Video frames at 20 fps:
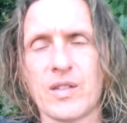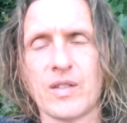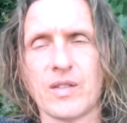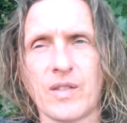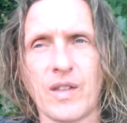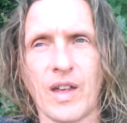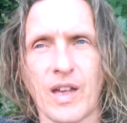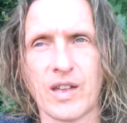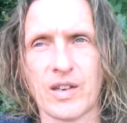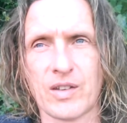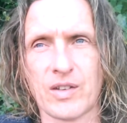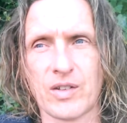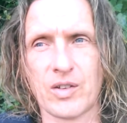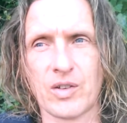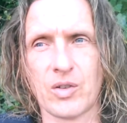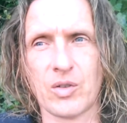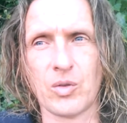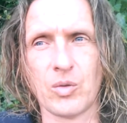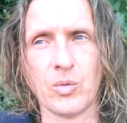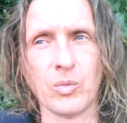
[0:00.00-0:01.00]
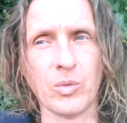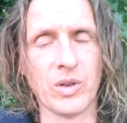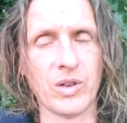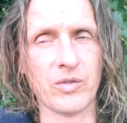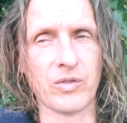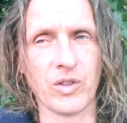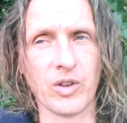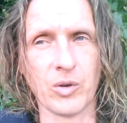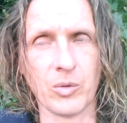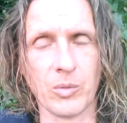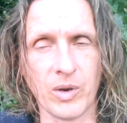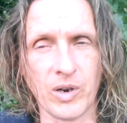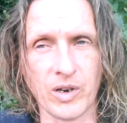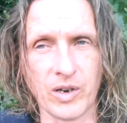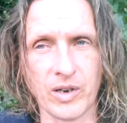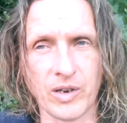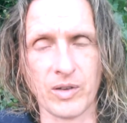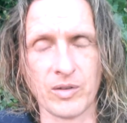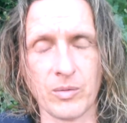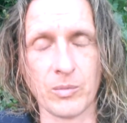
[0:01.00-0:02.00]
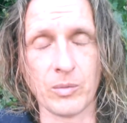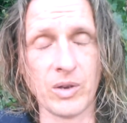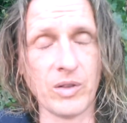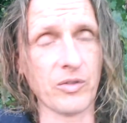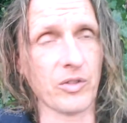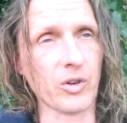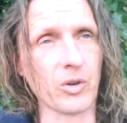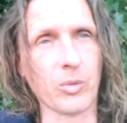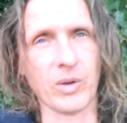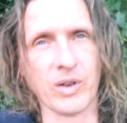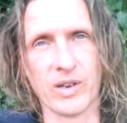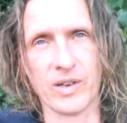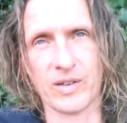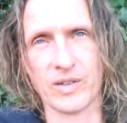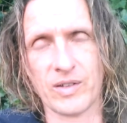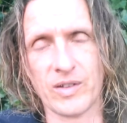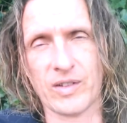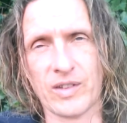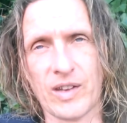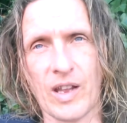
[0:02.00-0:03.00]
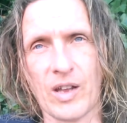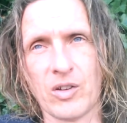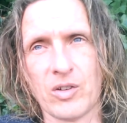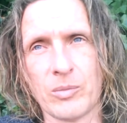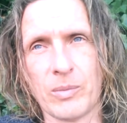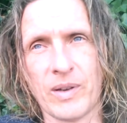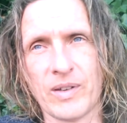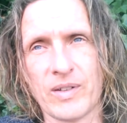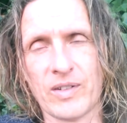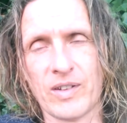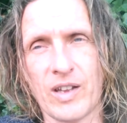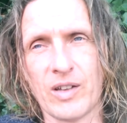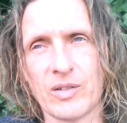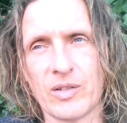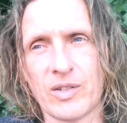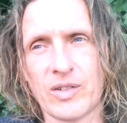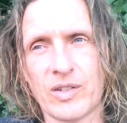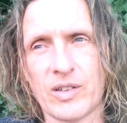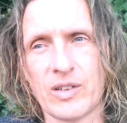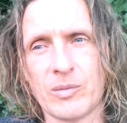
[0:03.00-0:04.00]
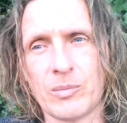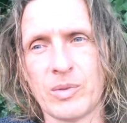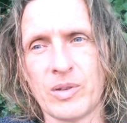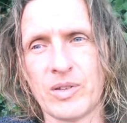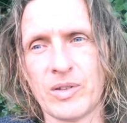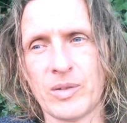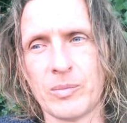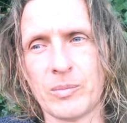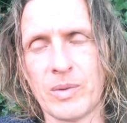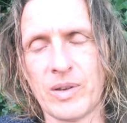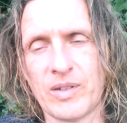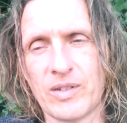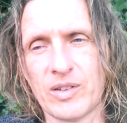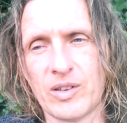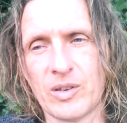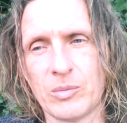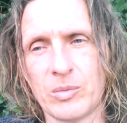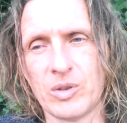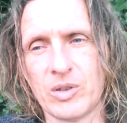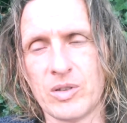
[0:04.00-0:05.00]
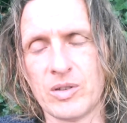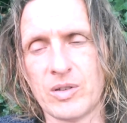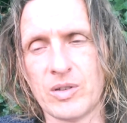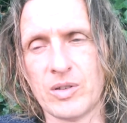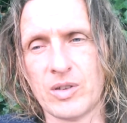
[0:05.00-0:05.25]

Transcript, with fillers: that weave their way weave their way, sound by sound, syllable by syllable,